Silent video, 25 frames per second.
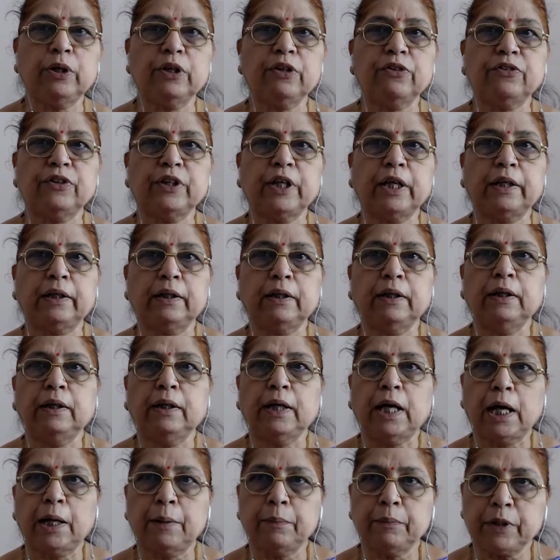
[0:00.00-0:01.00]
is there,
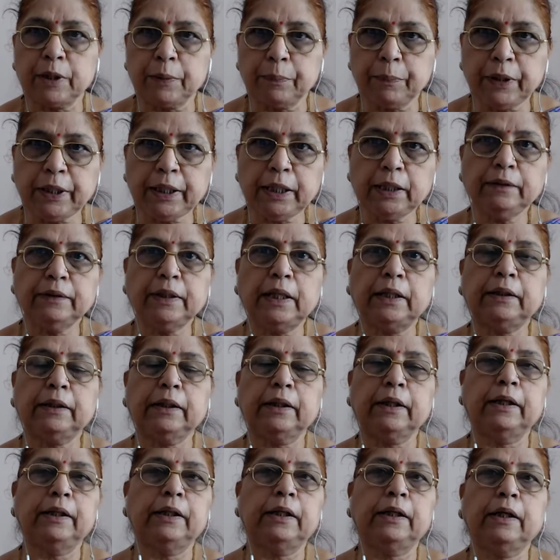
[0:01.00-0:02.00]
I'm repeating that
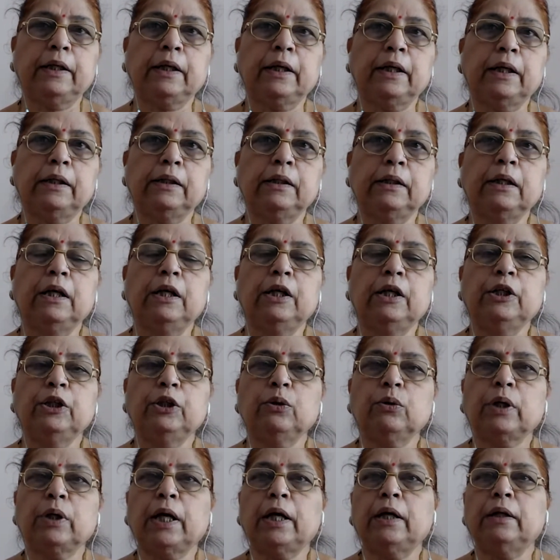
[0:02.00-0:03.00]
again and again.
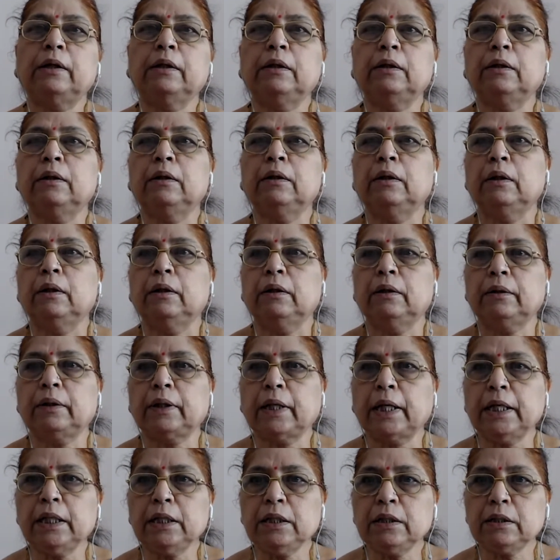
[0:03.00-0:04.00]
You can
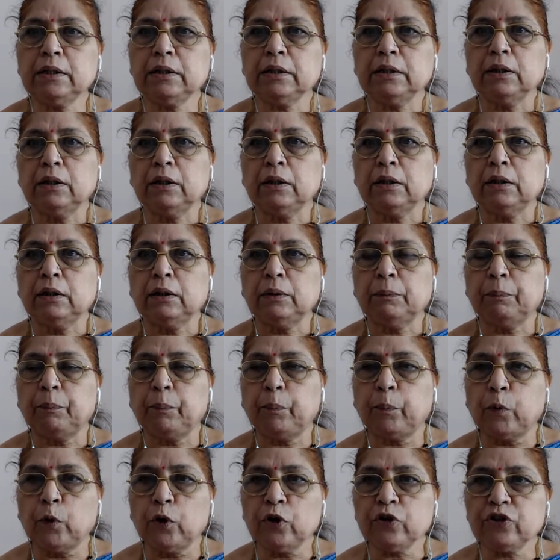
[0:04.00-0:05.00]
write,
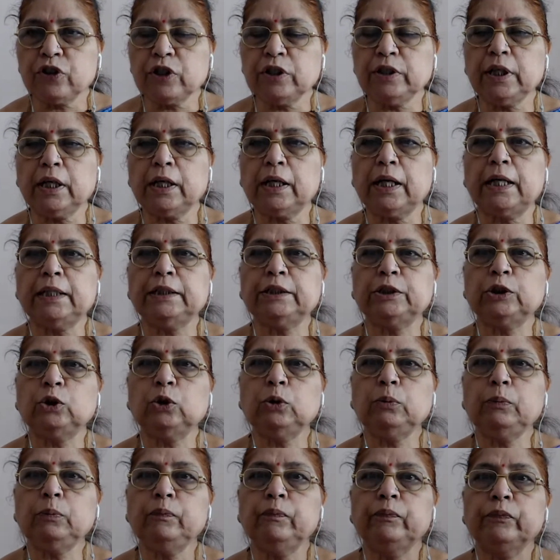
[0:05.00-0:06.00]
post in the
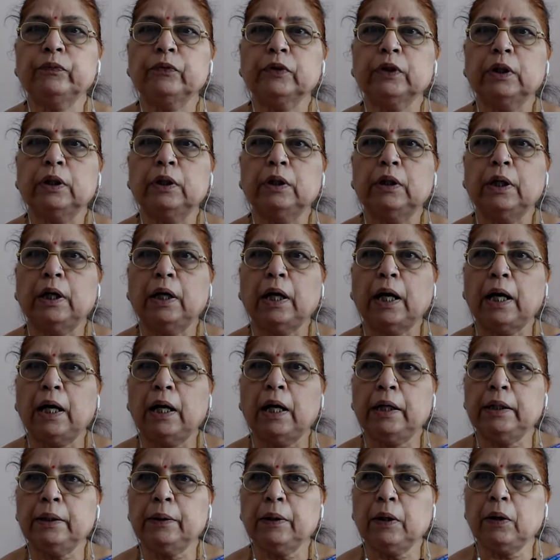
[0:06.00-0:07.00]
classroom,
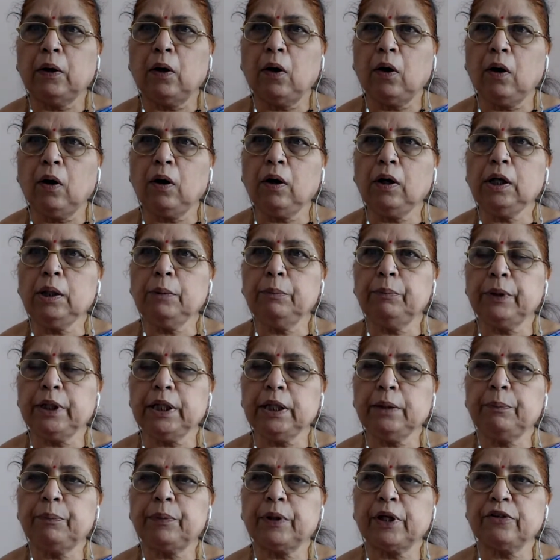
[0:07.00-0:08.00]
and all
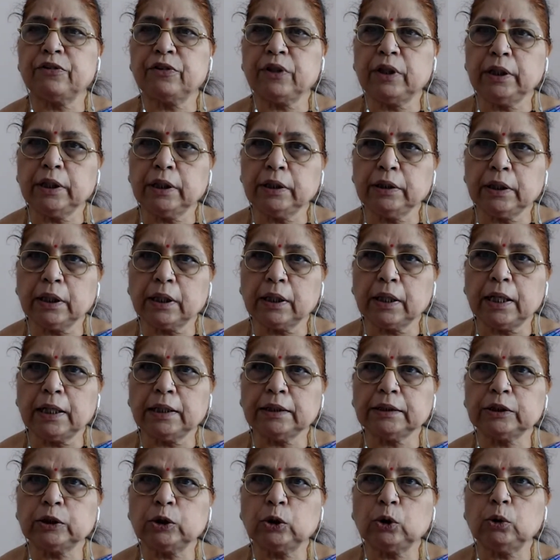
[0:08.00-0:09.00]
be present in the
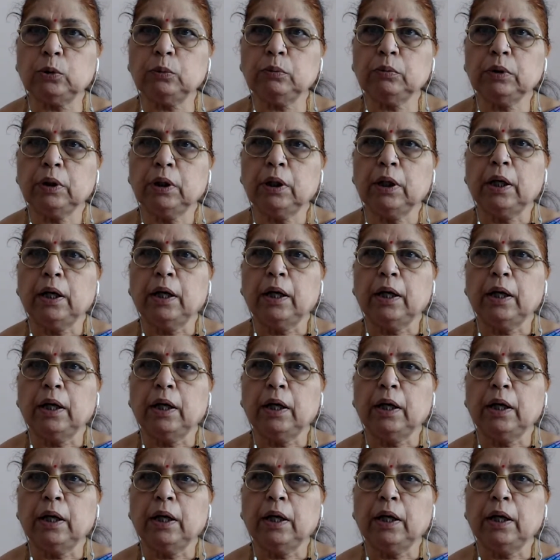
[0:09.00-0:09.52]
classroom.